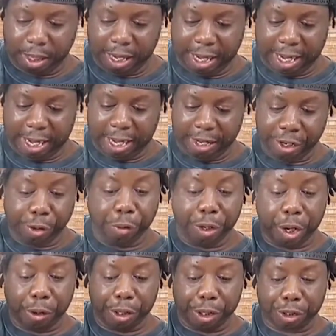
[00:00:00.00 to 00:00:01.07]
And you'll
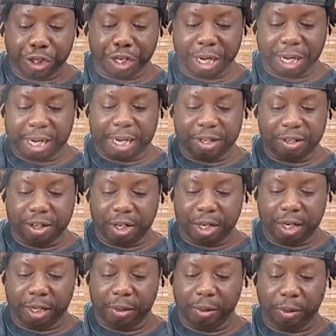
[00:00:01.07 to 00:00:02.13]
know your chicken is
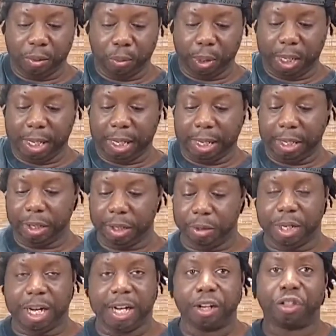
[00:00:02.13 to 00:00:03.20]
done when you
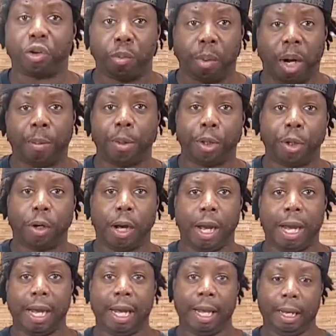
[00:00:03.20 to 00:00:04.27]
take a thermometer
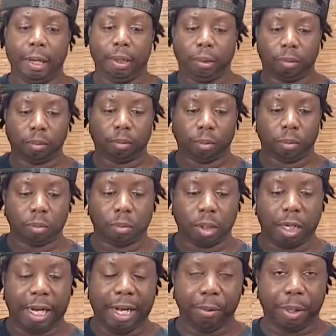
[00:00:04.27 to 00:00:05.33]
and
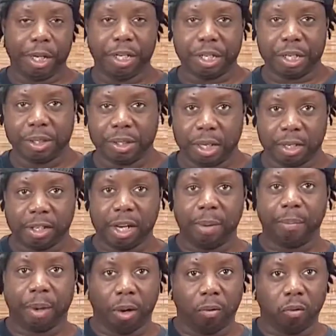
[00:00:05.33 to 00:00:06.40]
it reaches a temp
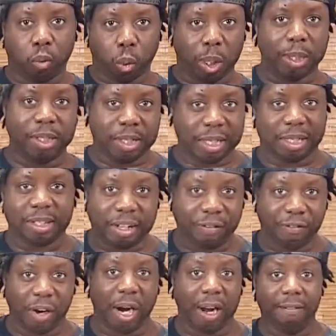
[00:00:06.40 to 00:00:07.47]
of
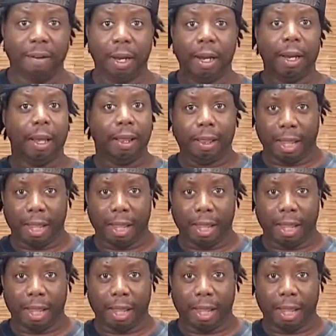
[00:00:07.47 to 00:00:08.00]
165.